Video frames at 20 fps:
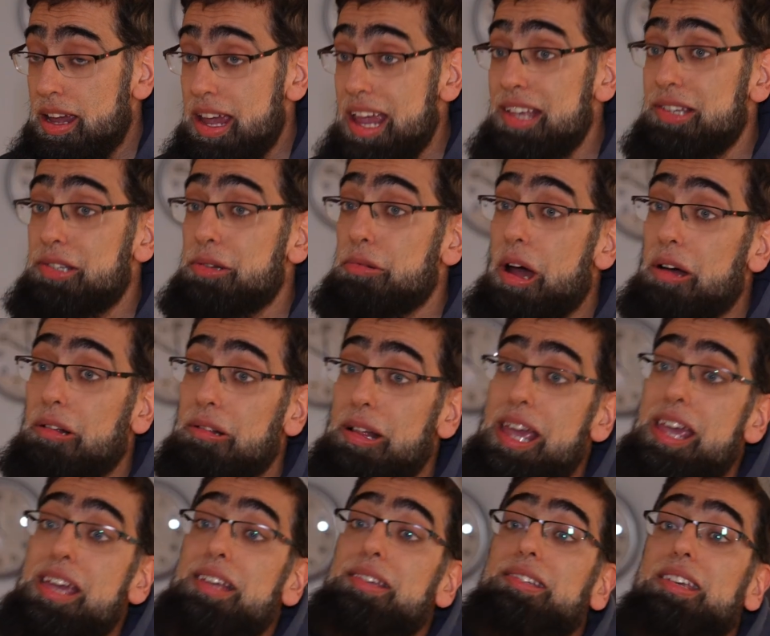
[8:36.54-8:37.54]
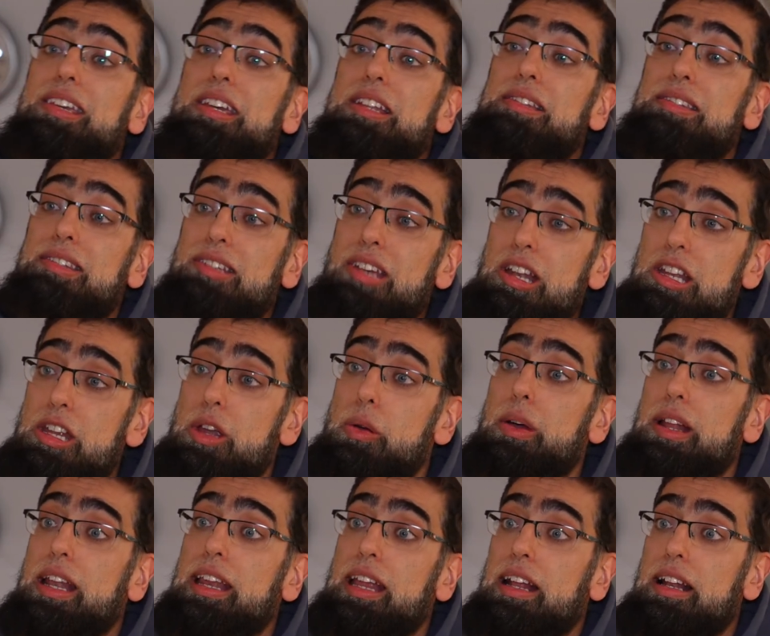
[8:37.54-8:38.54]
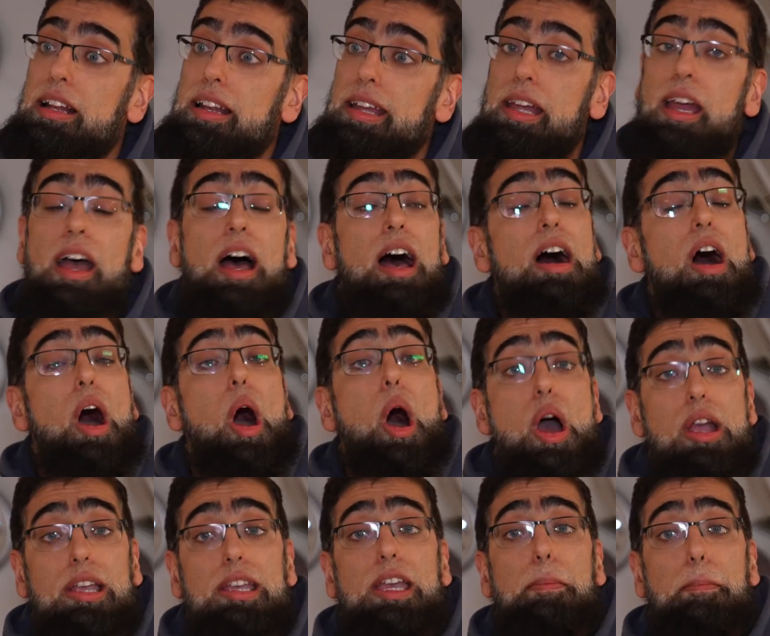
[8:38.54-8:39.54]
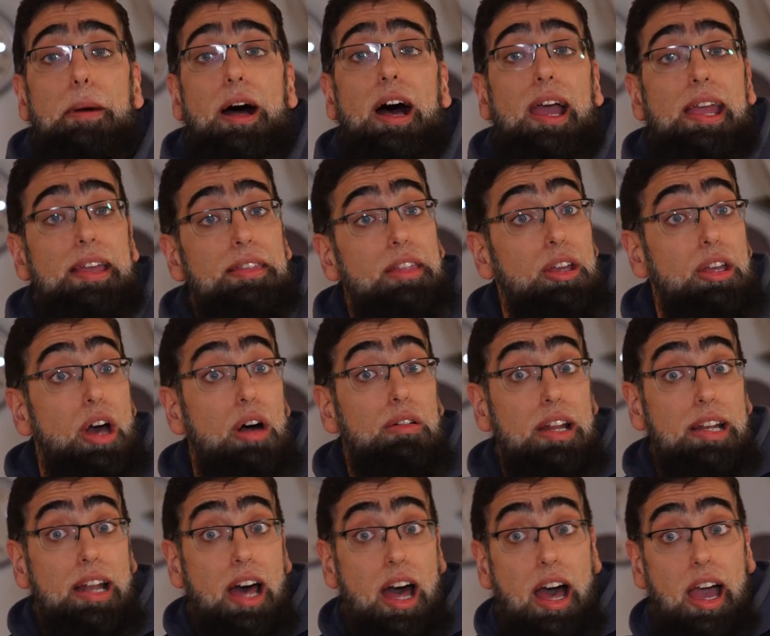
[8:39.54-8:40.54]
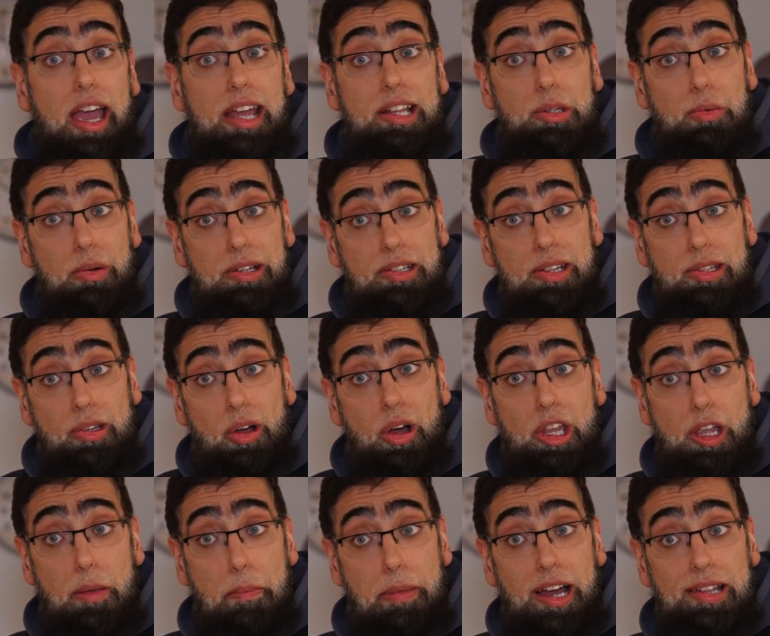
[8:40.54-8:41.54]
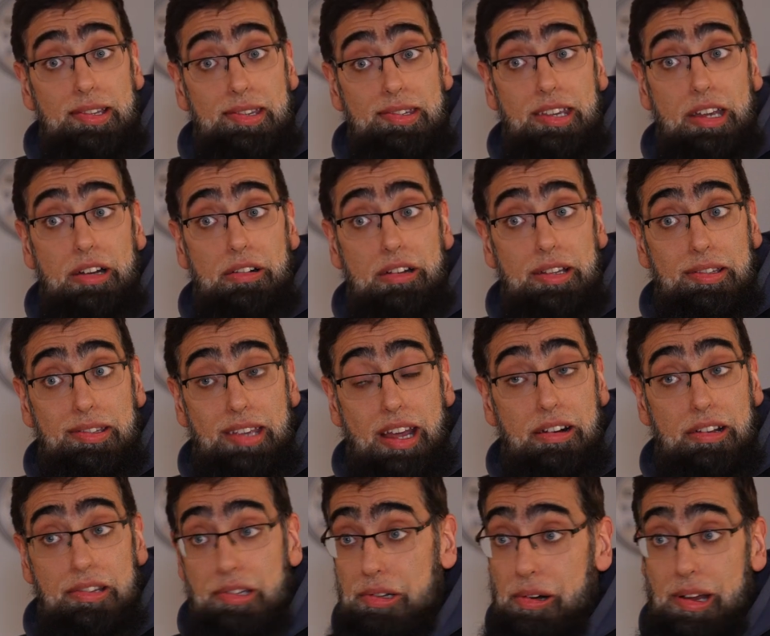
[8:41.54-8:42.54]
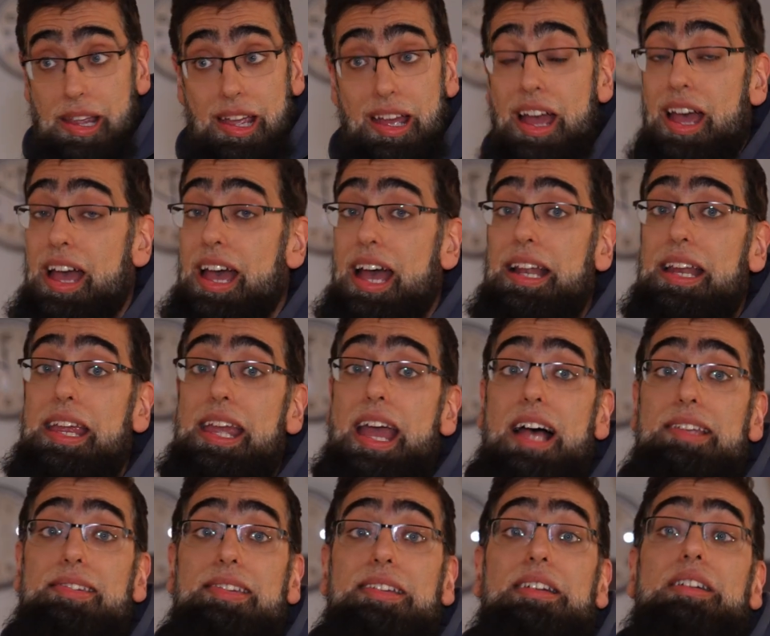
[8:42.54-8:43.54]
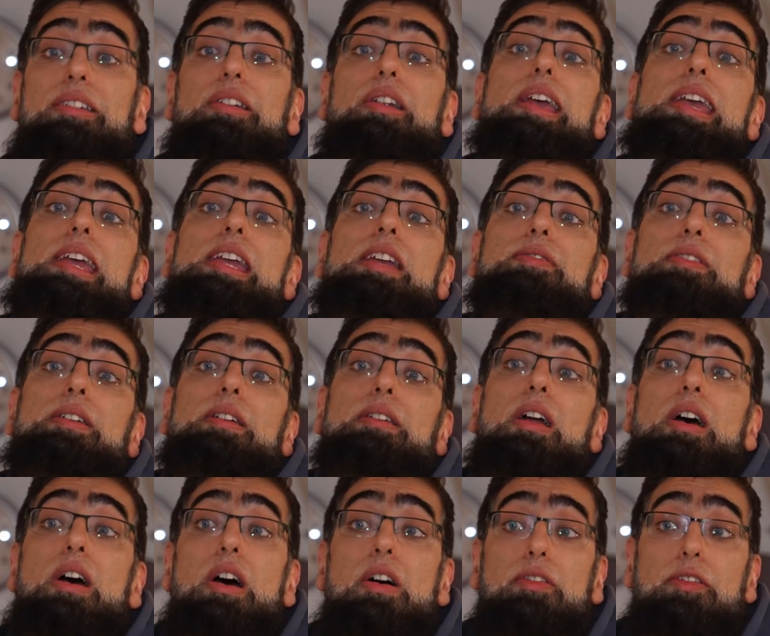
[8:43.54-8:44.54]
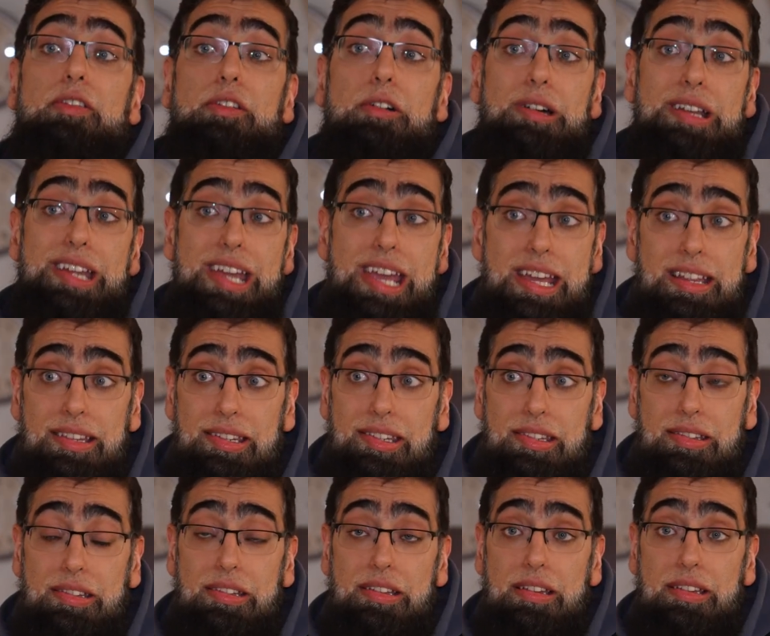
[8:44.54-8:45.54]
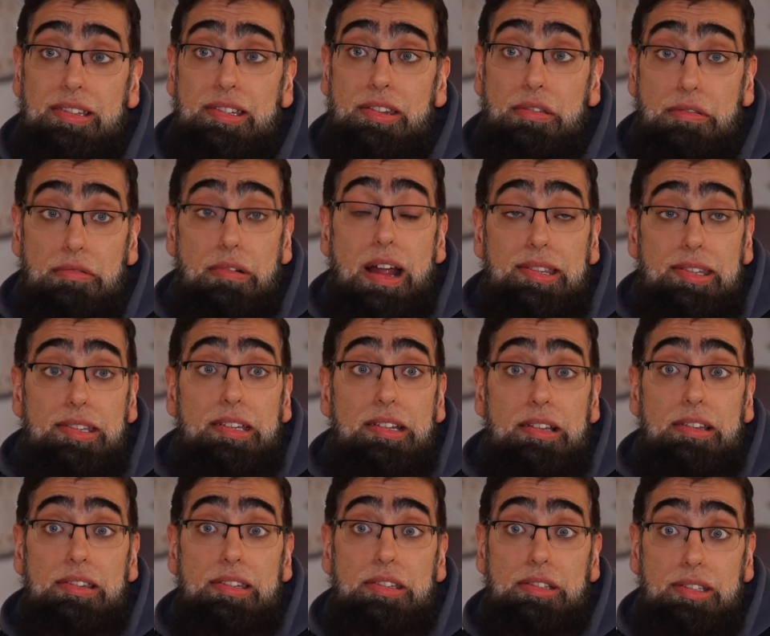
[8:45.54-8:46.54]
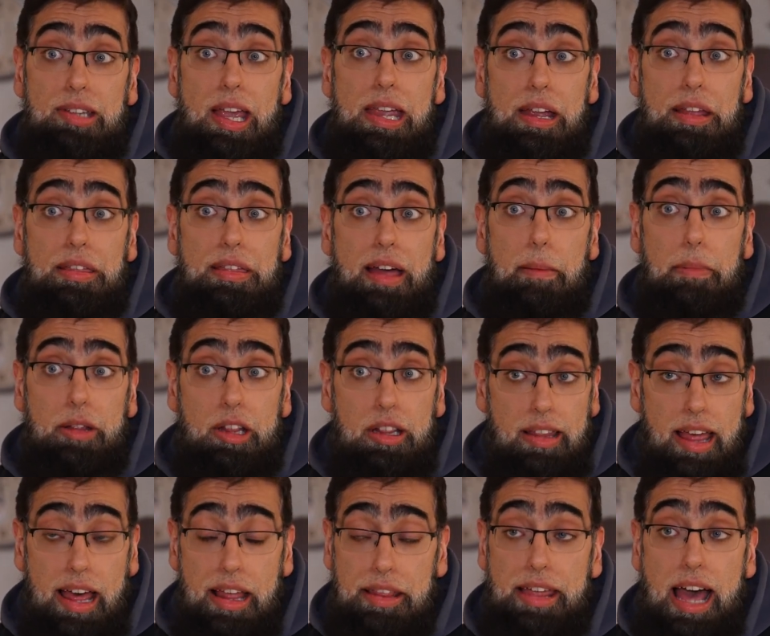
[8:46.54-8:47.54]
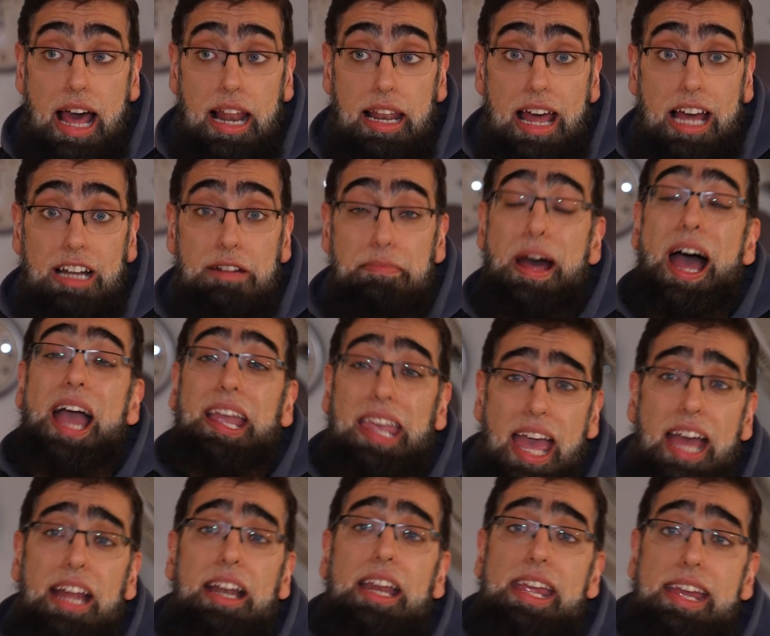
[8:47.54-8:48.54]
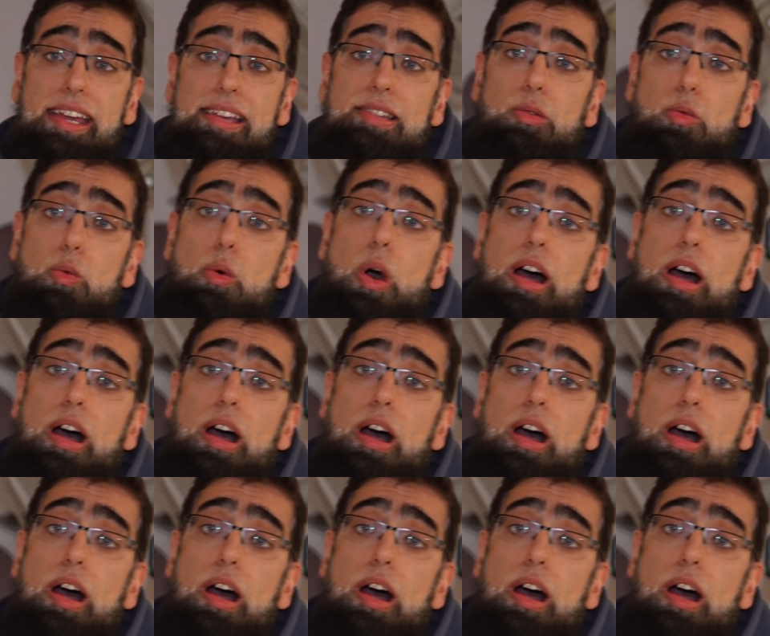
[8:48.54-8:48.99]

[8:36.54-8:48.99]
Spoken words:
Israel is continually occupying the Golan Heights, which is occupied Syrian territory, and he hasn't even for an instance threatened to take that land back, and he has